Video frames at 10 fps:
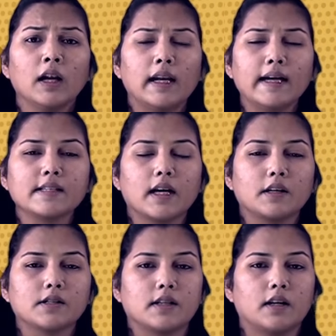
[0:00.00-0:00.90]
Let's
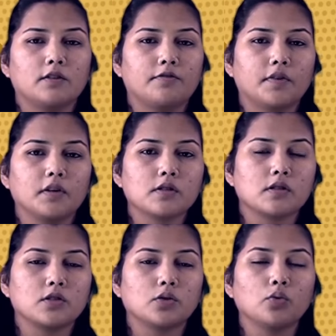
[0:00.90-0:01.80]
understand the first
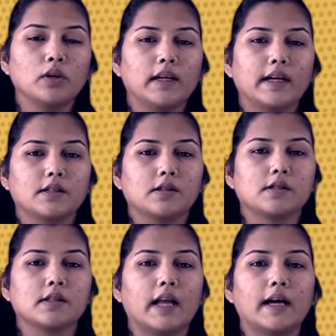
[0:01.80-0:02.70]
2
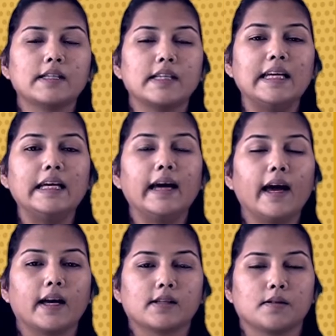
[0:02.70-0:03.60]
letters, that is
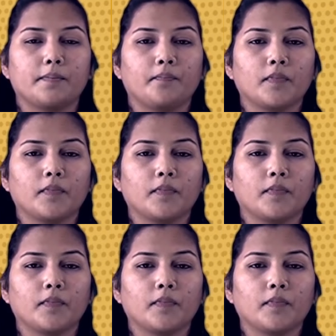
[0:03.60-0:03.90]
EX.